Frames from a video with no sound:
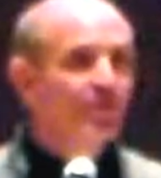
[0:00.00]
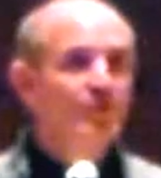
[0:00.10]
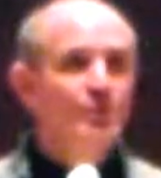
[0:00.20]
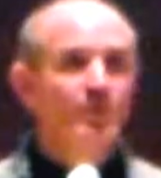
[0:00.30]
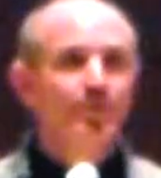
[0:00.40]

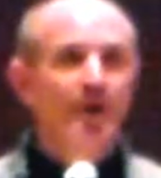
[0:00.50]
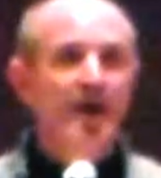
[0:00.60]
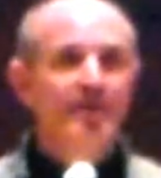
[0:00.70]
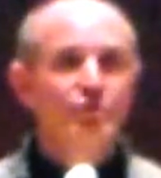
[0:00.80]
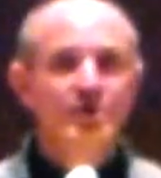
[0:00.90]
first
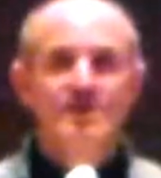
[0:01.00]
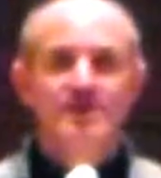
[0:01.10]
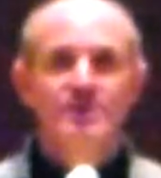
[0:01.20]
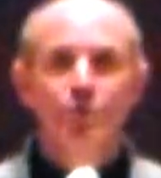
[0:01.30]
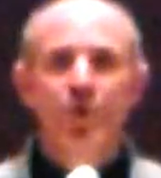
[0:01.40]
reply of
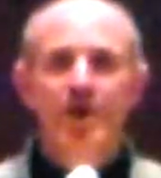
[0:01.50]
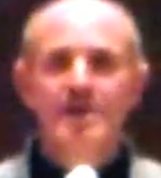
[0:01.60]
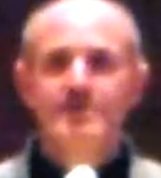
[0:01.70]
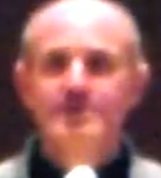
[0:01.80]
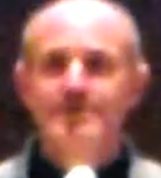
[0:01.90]
Jesus
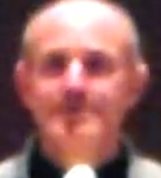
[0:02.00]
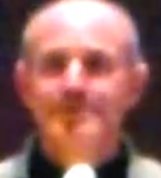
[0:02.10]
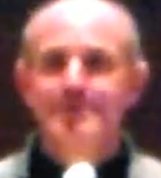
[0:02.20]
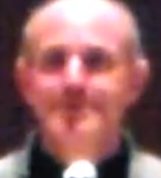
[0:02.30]
was?